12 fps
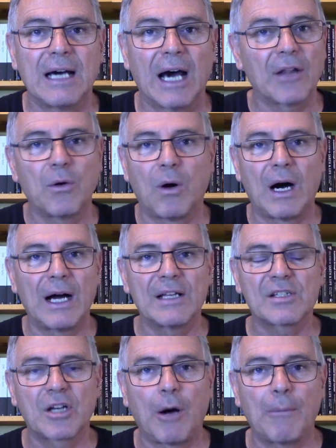
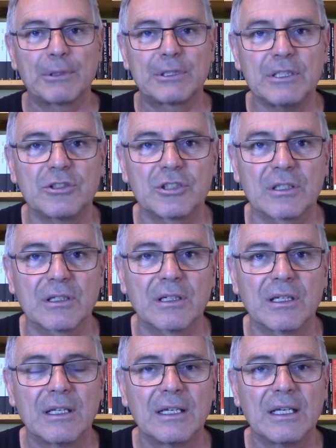Otherwise,
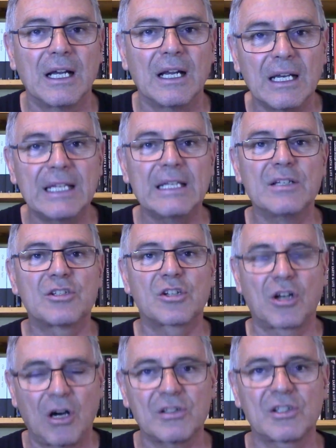competition leads
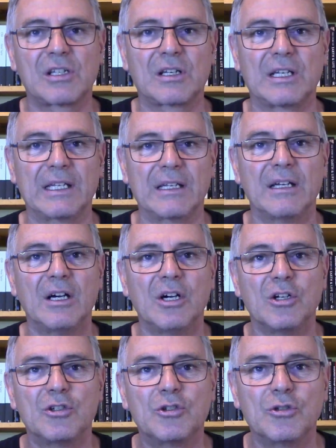constantly
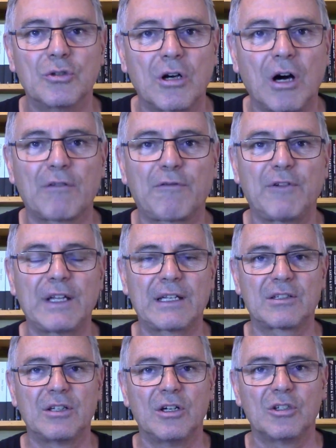to
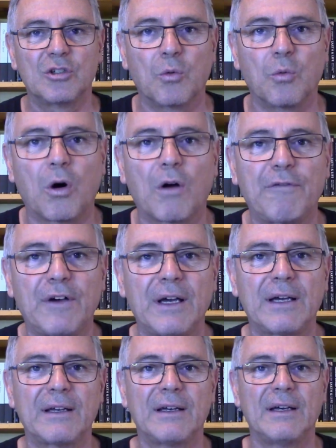conflict, to
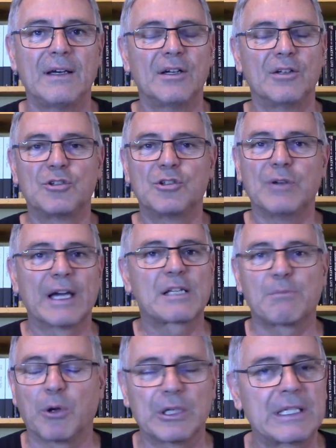warfare, to
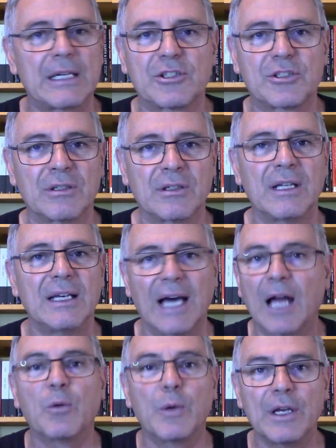exploitation,
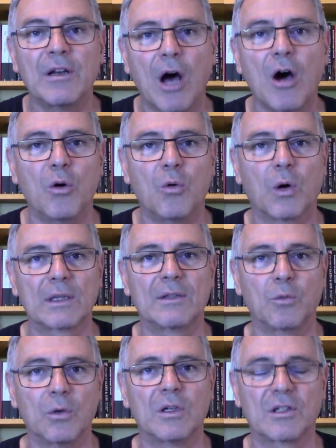and we know what
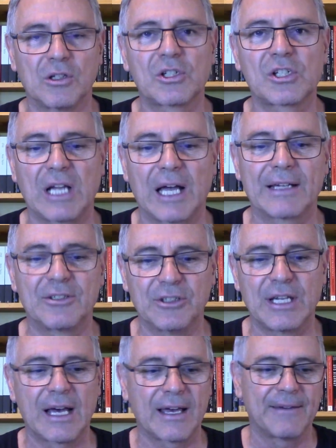the world looks like
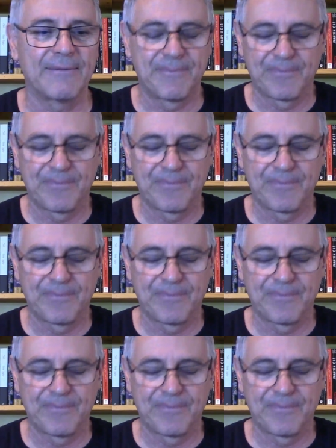today.